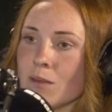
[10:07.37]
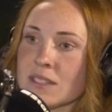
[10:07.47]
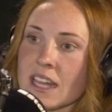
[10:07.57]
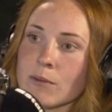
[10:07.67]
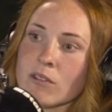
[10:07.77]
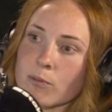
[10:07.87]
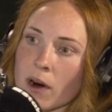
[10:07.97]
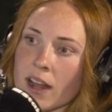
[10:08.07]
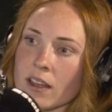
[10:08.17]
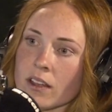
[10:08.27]
Same with
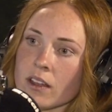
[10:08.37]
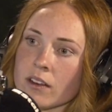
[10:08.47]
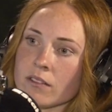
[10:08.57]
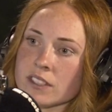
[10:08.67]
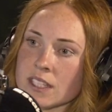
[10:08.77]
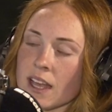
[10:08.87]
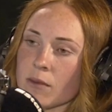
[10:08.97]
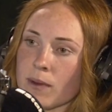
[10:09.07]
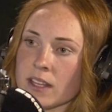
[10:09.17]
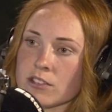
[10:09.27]
Brighton, obviously had
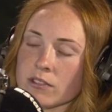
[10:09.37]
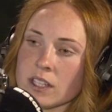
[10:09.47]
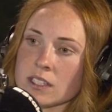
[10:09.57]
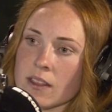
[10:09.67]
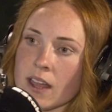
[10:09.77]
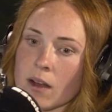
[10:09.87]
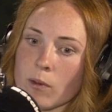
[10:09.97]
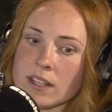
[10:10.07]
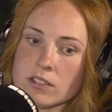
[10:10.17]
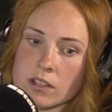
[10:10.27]
my injuries, and then I
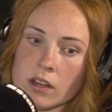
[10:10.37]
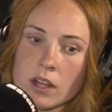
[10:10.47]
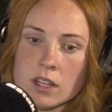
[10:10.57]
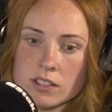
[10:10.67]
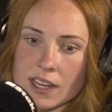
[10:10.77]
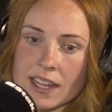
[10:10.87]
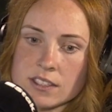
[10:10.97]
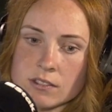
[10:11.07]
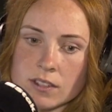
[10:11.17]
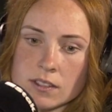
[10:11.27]
went to
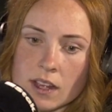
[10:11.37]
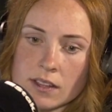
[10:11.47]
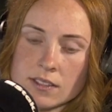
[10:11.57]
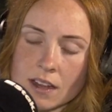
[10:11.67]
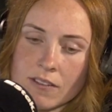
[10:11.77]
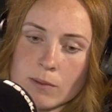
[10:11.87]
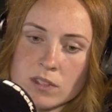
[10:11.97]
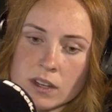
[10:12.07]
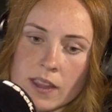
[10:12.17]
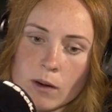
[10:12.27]
Leicester and
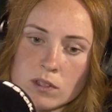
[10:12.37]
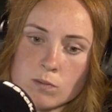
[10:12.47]
Southampton, and that was